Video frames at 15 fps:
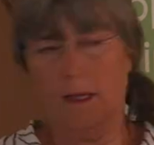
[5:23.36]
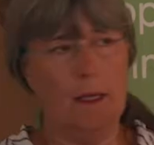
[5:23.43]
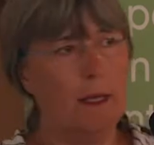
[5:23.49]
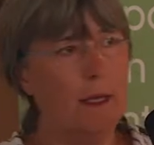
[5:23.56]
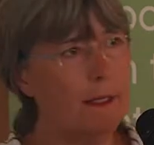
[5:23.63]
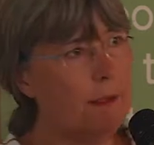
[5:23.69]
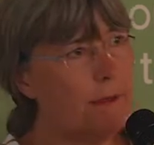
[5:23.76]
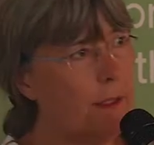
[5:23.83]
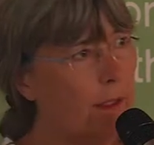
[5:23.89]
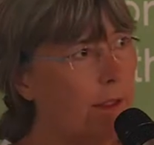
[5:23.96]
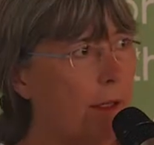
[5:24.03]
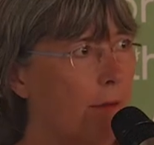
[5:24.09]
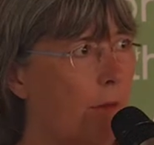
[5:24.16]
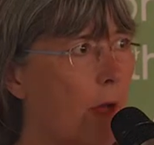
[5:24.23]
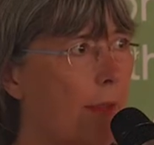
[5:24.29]

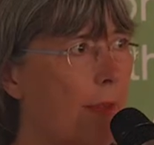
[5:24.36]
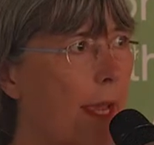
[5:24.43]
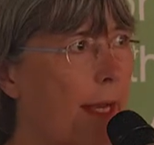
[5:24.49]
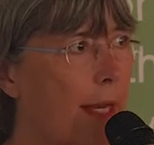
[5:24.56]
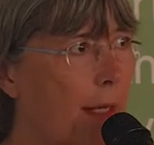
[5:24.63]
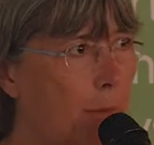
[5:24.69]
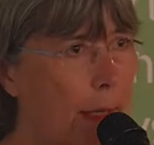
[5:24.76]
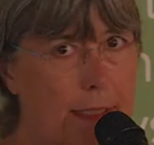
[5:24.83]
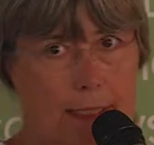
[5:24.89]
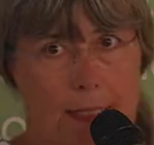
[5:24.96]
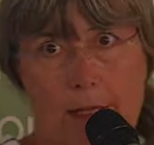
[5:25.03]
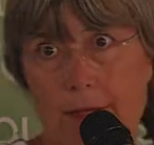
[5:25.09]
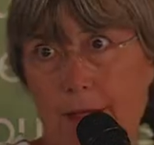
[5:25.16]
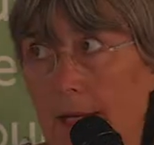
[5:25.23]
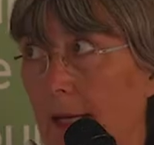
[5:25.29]
Another rather enigmatic
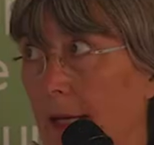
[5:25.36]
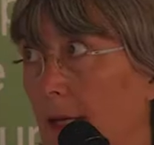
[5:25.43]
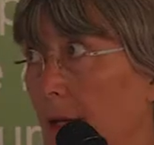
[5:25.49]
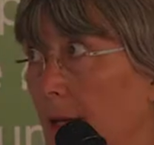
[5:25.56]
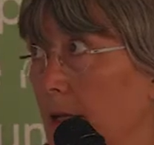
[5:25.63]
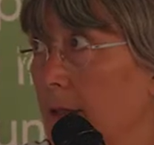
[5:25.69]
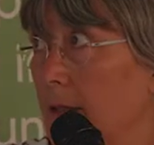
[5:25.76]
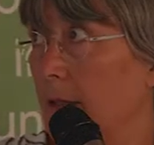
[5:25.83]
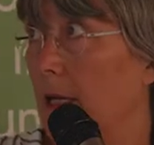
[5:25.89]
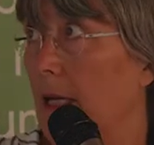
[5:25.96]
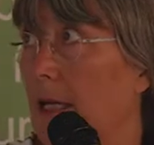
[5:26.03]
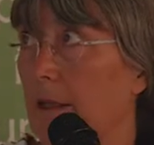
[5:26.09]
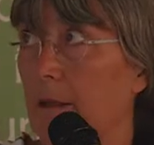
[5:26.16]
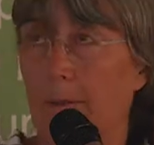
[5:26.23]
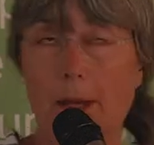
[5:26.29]
thing is
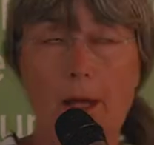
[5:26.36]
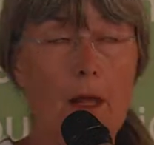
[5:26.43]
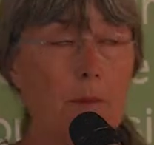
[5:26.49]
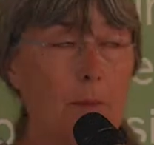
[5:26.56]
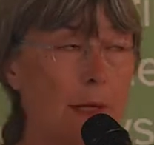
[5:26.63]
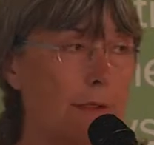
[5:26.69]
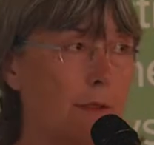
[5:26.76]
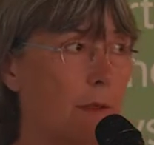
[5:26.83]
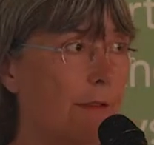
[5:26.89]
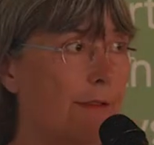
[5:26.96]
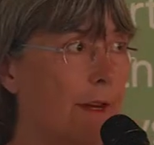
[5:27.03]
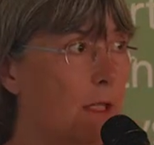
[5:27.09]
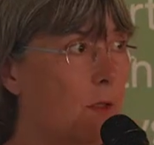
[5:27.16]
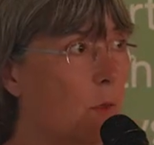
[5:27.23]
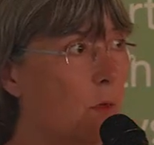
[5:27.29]
the pearl mussel, the
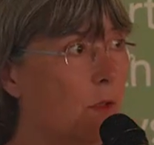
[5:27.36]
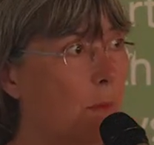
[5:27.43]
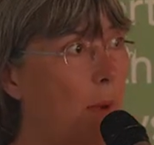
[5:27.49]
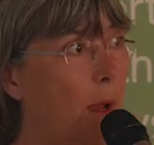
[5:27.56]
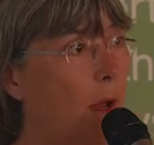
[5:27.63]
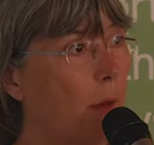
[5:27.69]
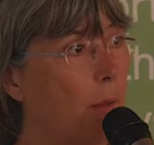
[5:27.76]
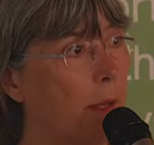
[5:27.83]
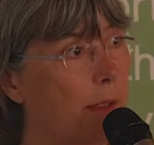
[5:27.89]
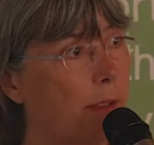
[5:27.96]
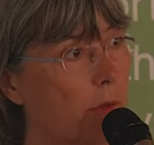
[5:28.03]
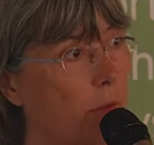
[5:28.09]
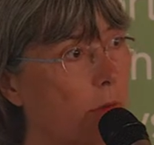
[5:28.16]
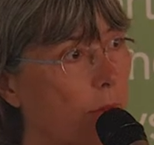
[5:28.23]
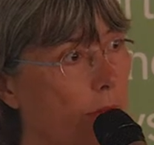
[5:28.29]
freshwater pearl
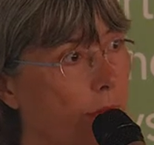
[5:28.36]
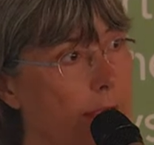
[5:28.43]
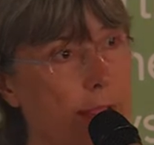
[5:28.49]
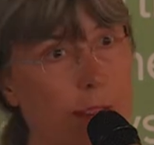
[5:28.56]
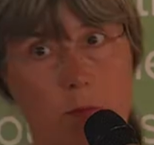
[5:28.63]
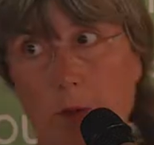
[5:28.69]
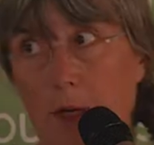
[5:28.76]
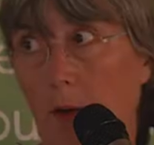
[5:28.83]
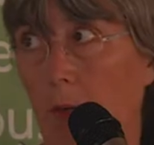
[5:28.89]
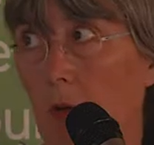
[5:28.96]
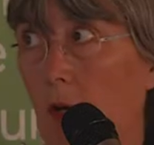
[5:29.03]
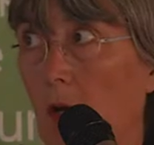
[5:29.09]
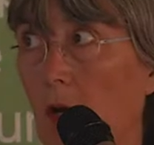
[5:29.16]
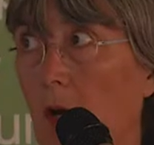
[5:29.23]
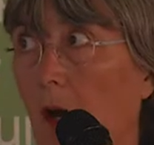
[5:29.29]
mussel. This is what it would
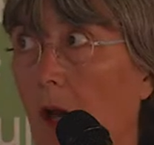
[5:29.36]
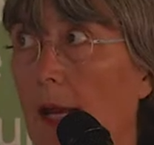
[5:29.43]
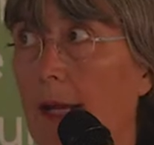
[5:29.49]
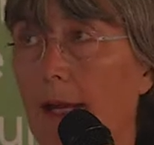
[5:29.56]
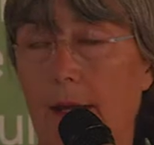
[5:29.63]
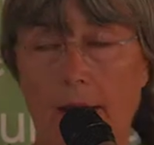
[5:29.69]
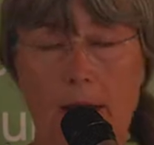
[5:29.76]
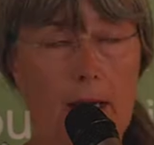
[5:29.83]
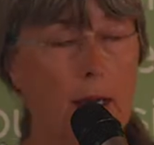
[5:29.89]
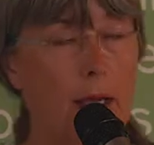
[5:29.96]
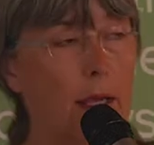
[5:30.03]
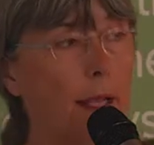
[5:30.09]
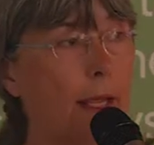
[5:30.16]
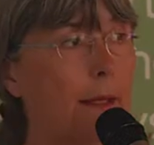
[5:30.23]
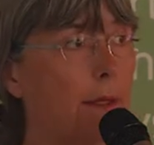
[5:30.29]
look like
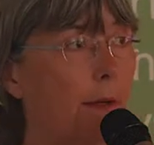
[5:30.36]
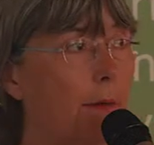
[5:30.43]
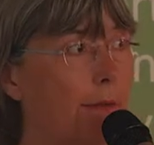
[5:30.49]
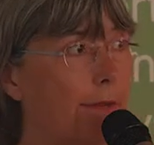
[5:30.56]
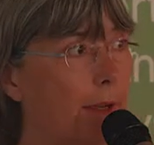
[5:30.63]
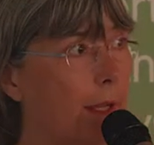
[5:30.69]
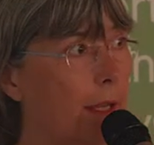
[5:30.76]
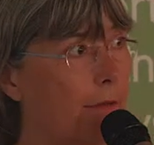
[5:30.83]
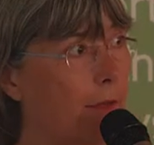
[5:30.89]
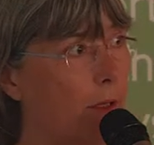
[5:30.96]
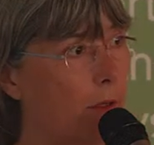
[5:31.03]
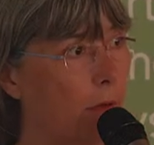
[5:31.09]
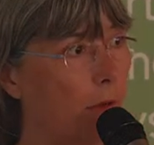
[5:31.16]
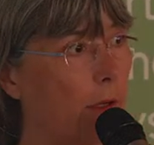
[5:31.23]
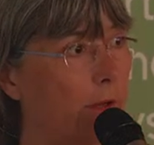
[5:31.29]
in the river if
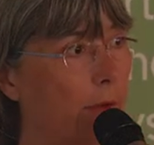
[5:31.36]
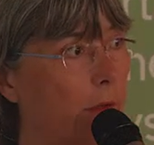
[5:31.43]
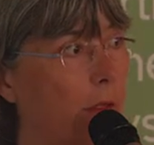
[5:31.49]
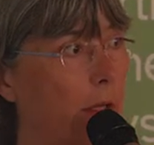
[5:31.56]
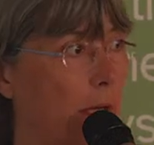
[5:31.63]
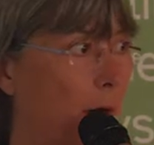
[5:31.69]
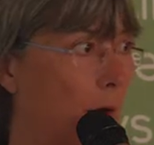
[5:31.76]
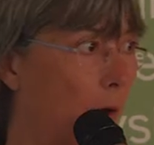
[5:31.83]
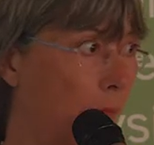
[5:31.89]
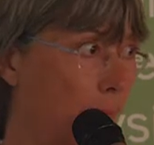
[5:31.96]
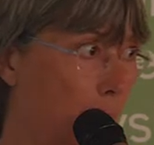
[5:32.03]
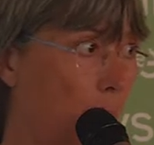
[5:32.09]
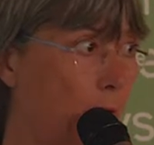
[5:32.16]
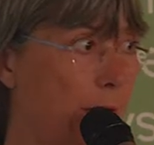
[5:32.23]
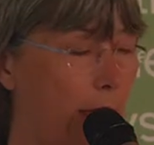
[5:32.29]
you and it
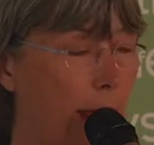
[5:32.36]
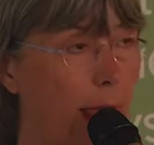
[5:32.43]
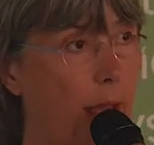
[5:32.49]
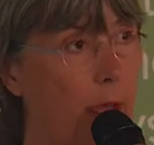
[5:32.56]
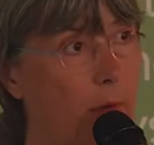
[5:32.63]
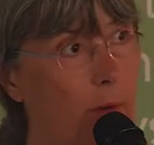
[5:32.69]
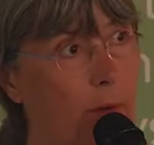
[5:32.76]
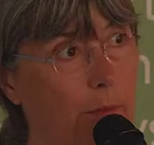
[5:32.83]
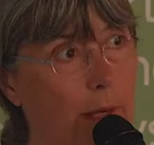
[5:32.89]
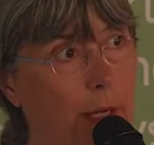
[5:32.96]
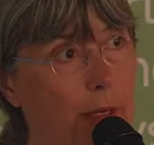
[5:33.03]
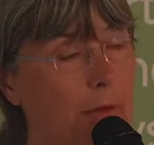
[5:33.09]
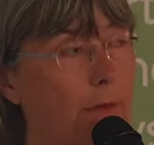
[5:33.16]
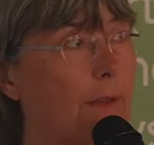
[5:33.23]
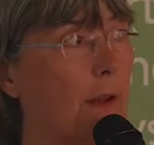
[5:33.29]
was there when
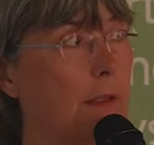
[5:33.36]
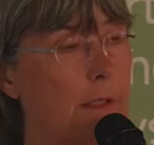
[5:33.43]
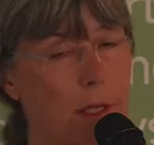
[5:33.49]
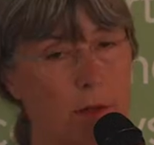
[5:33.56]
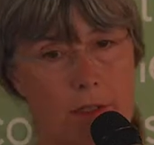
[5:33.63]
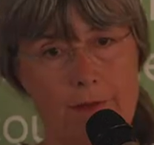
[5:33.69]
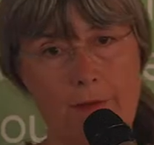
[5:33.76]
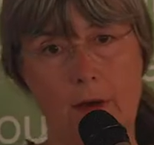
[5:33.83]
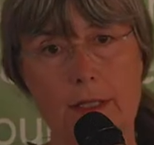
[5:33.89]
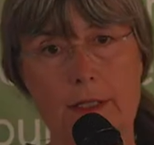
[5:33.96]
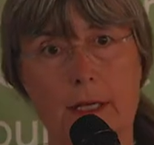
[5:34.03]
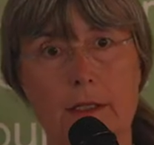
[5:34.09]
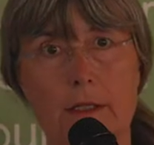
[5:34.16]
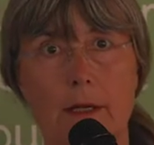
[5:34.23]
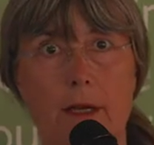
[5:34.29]
we first notified
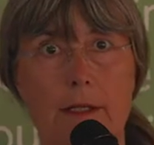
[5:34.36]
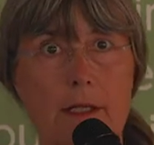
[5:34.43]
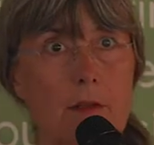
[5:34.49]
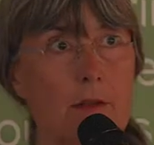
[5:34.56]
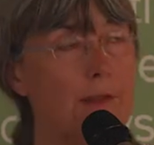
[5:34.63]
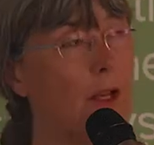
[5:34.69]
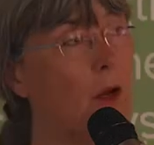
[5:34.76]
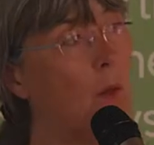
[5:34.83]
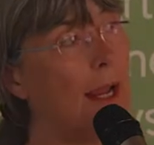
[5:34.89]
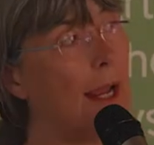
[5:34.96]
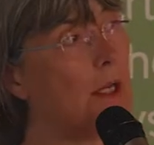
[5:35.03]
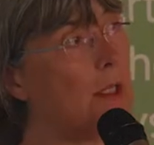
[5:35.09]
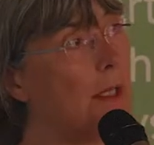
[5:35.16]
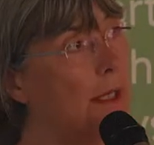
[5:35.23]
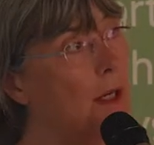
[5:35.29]
it, and I don't think we
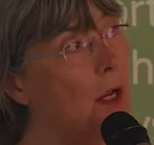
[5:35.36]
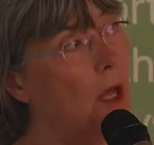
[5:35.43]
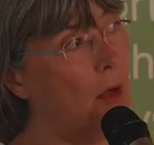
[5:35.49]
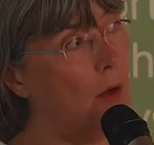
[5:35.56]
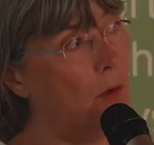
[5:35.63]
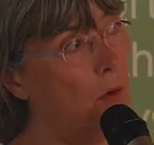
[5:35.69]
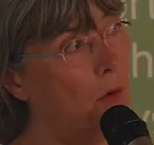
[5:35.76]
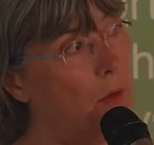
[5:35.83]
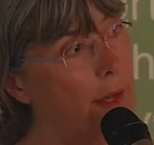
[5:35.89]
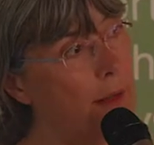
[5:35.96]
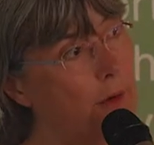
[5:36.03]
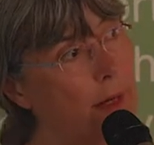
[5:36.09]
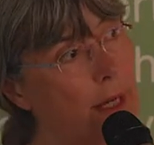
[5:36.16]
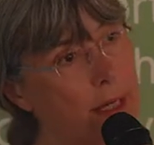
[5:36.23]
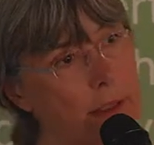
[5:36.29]
actually know
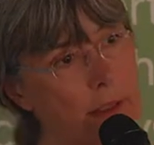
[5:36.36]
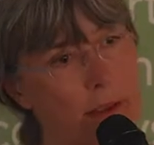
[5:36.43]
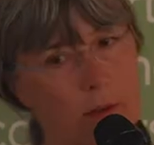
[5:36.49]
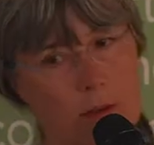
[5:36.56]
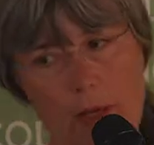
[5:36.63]
whether it is still